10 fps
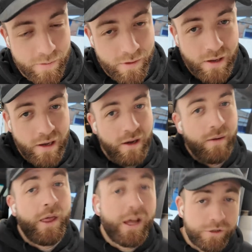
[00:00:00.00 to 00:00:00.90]

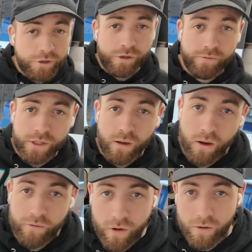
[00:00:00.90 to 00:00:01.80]
but that's just a result
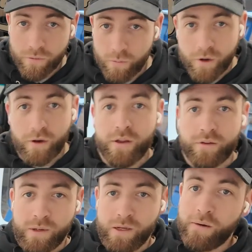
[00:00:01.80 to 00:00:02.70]
of all of the work
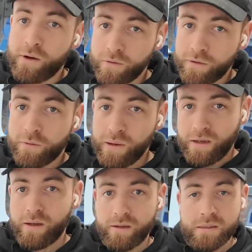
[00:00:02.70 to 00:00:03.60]
that's been going on this
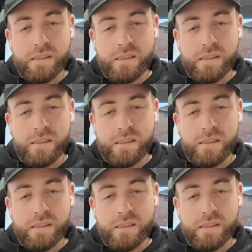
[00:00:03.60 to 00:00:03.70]
week.